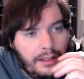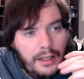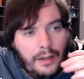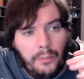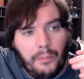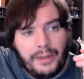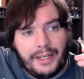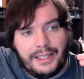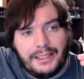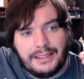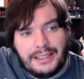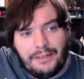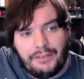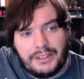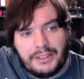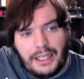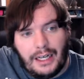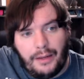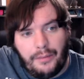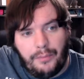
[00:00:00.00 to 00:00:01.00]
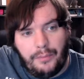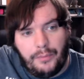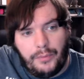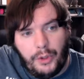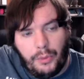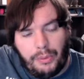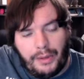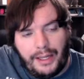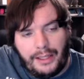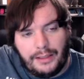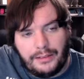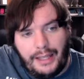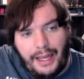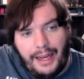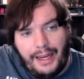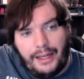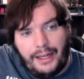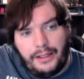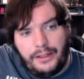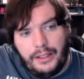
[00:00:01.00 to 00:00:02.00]
because every time you play a
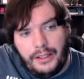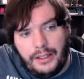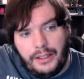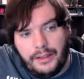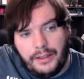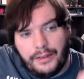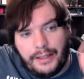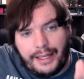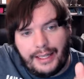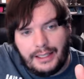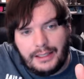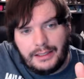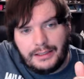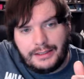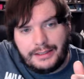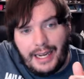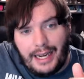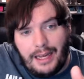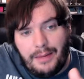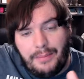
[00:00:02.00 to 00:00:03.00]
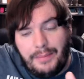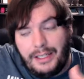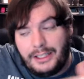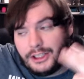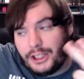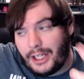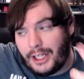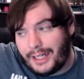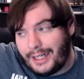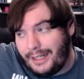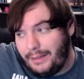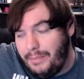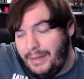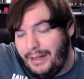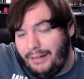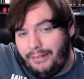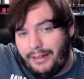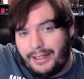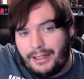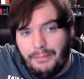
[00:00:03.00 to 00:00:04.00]
land, they get damaged and
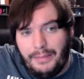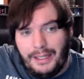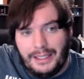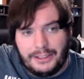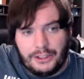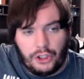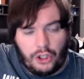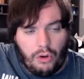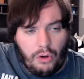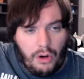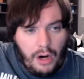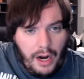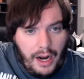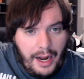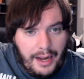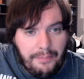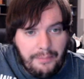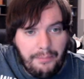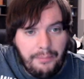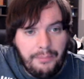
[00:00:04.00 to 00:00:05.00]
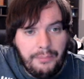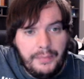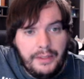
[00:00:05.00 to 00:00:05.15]
immediately commits a crime.